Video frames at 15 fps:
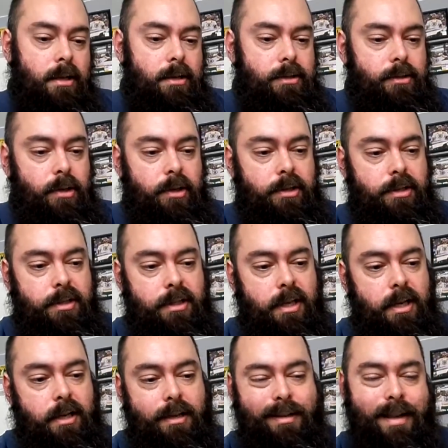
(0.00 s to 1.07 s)
So you just
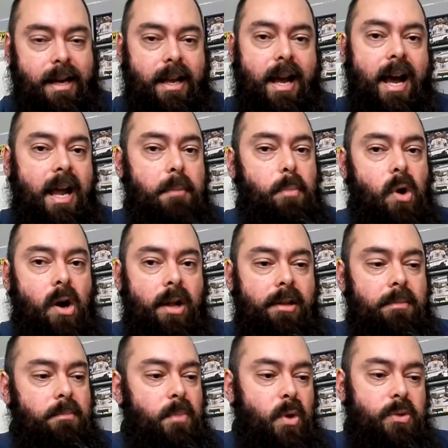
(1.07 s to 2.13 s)
gotta kind of
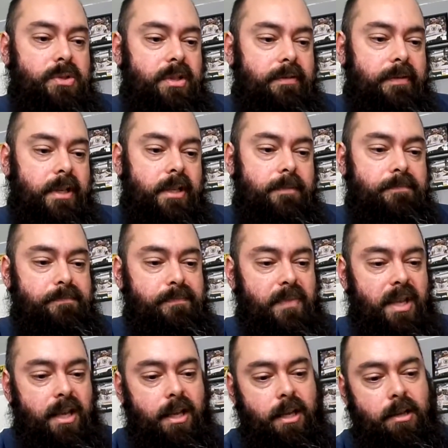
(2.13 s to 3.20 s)
eyeball most of it
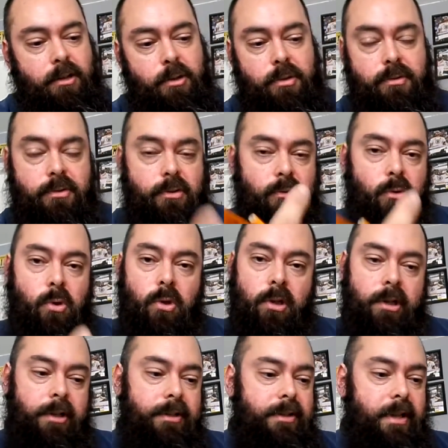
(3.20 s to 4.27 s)
and use the
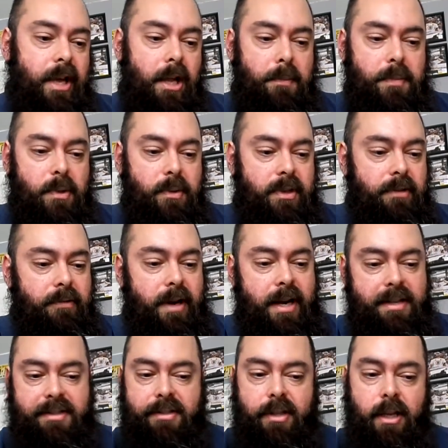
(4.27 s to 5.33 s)
ruler to help you with the rest.